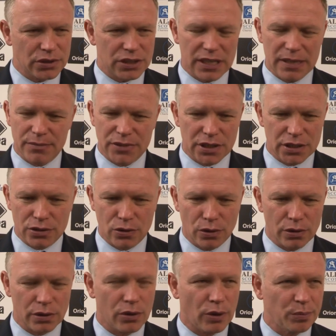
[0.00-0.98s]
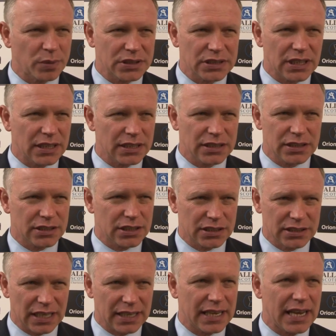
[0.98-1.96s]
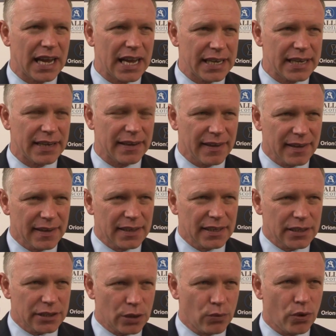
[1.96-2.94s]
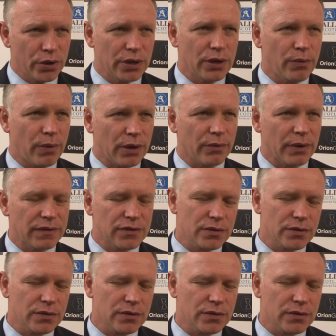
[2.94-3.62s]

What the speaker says: James is totally opposite. He's just a guy that you want to work with.